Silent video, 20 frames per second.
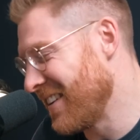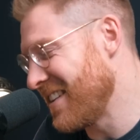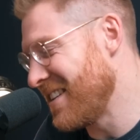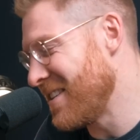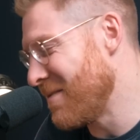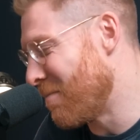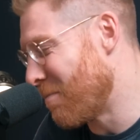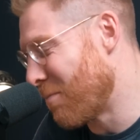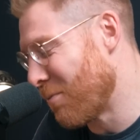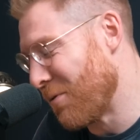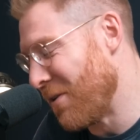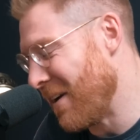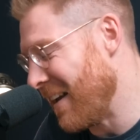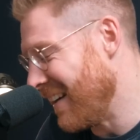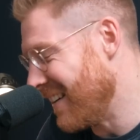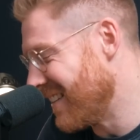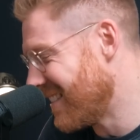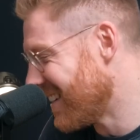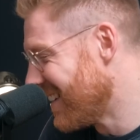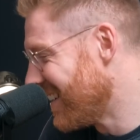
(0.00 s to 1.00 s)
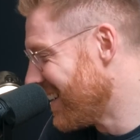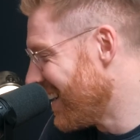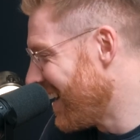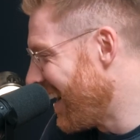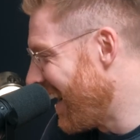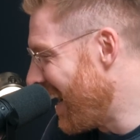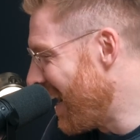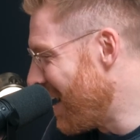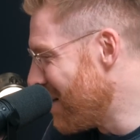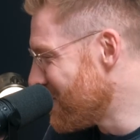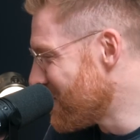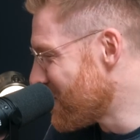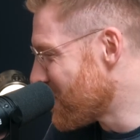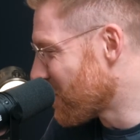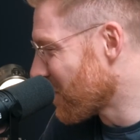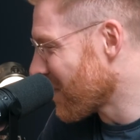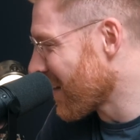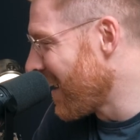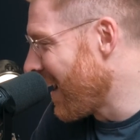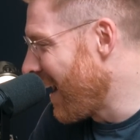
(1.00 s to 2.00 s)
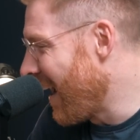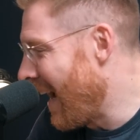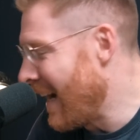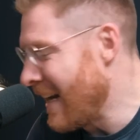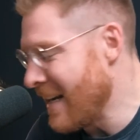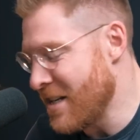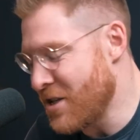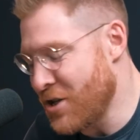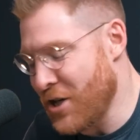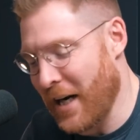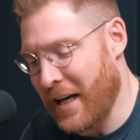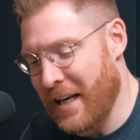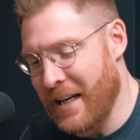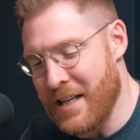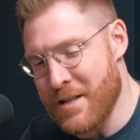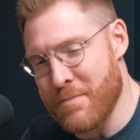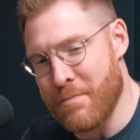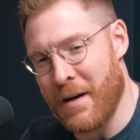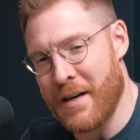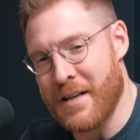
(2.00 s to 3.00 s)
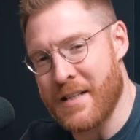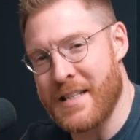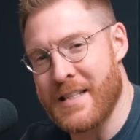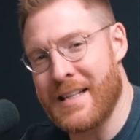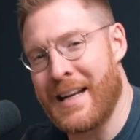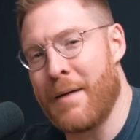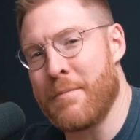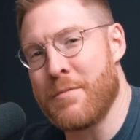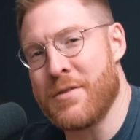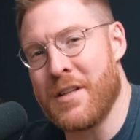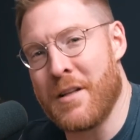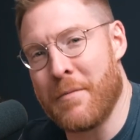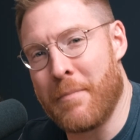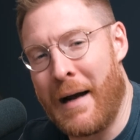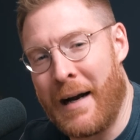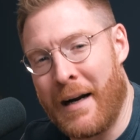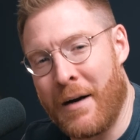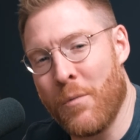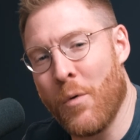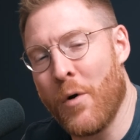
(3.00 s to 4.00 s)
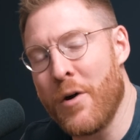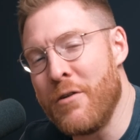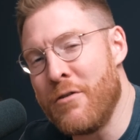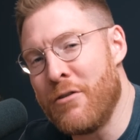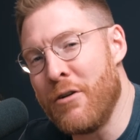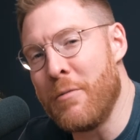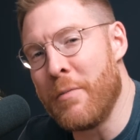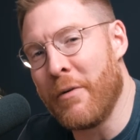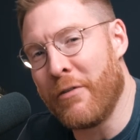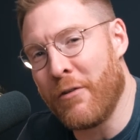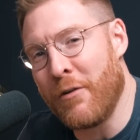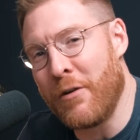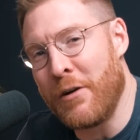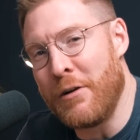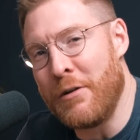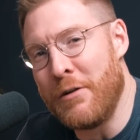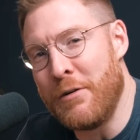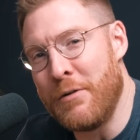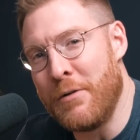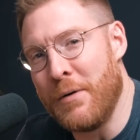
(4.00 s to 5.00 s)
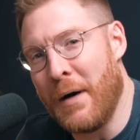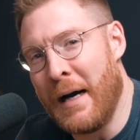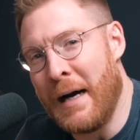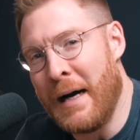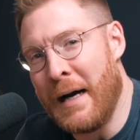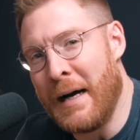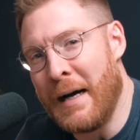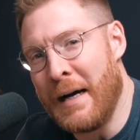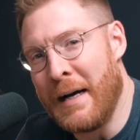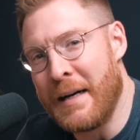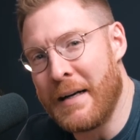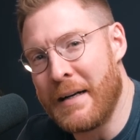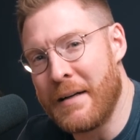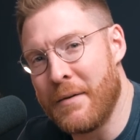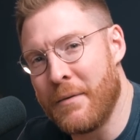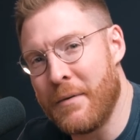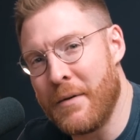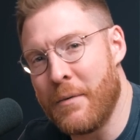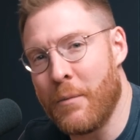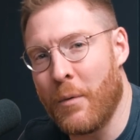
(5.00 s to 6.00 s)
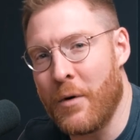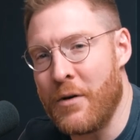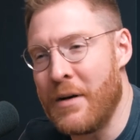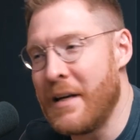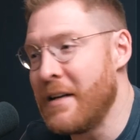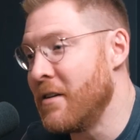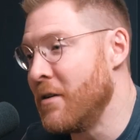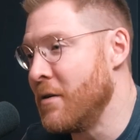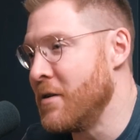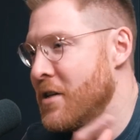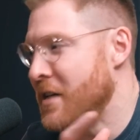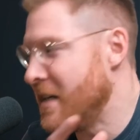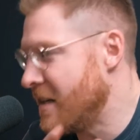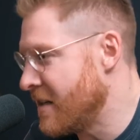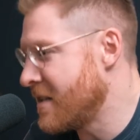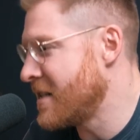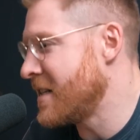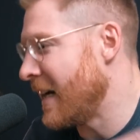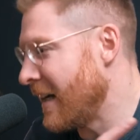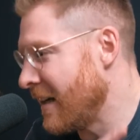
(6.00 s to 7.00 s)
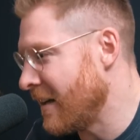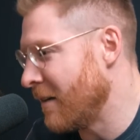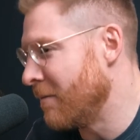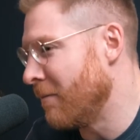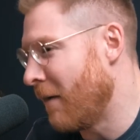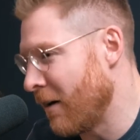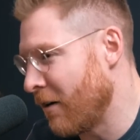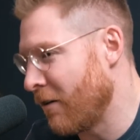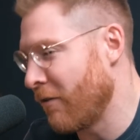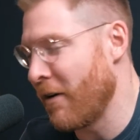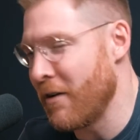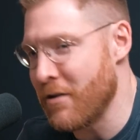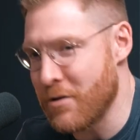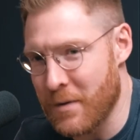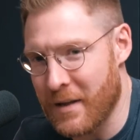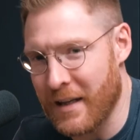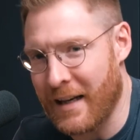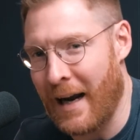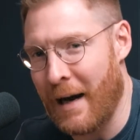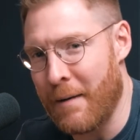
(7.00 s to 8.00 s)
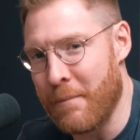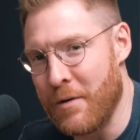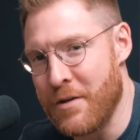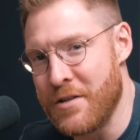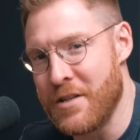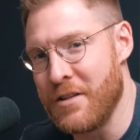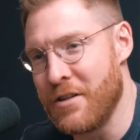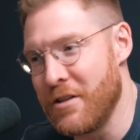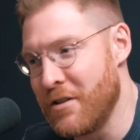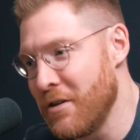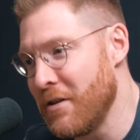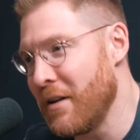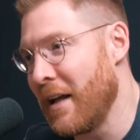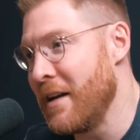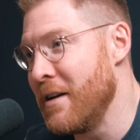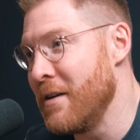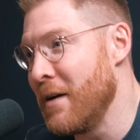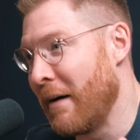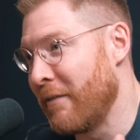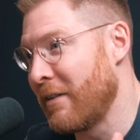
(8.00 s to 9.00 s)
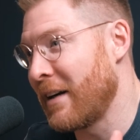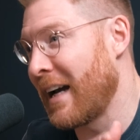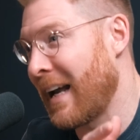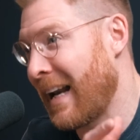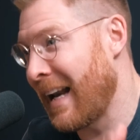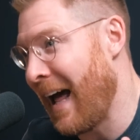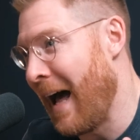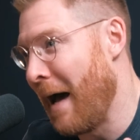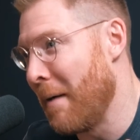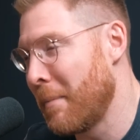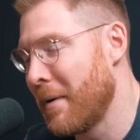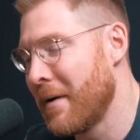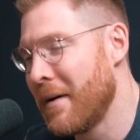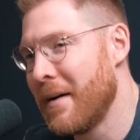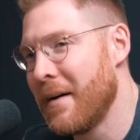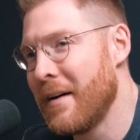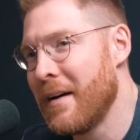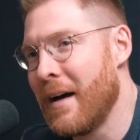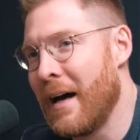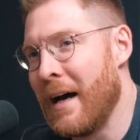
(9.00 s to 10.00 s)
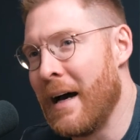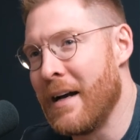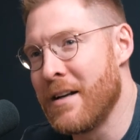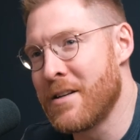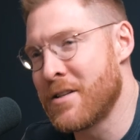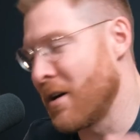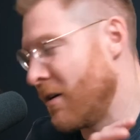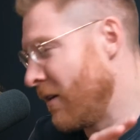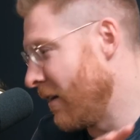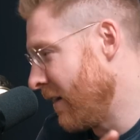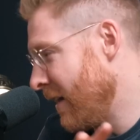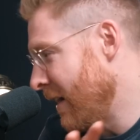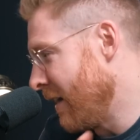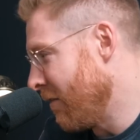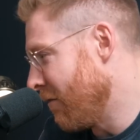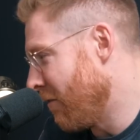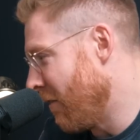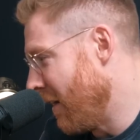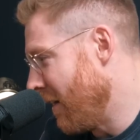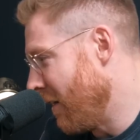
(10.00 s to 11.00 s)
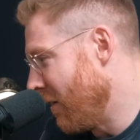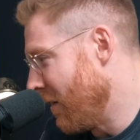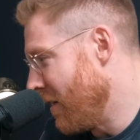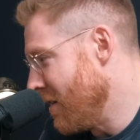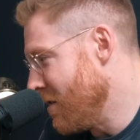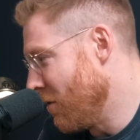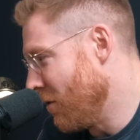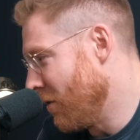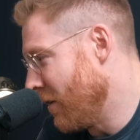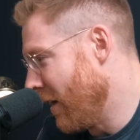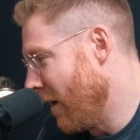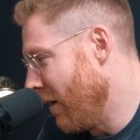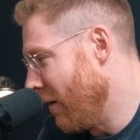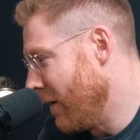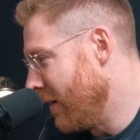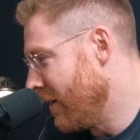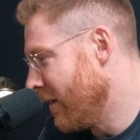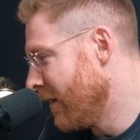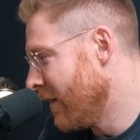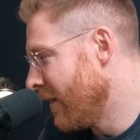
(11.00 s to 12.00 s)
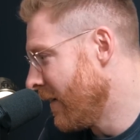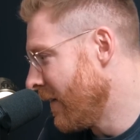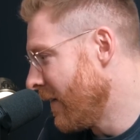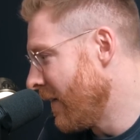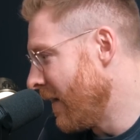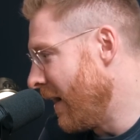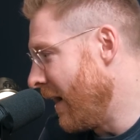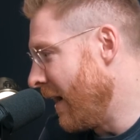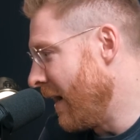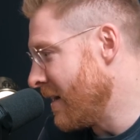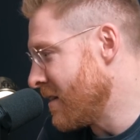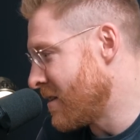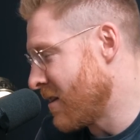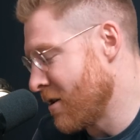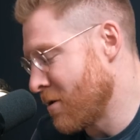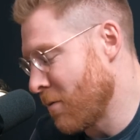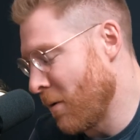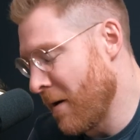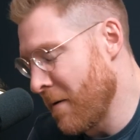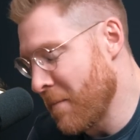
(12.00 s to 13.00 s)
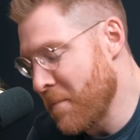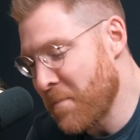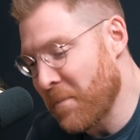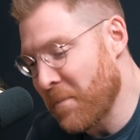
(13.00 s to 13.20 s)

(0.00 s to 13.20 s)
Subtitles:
This is brilliant. And he's checking his mics and his cameras at the back. And what you do before you... what you need to do is you need to sync the microphones with the cameras, and to do that you have a clap so that he can find it on his audio and such what.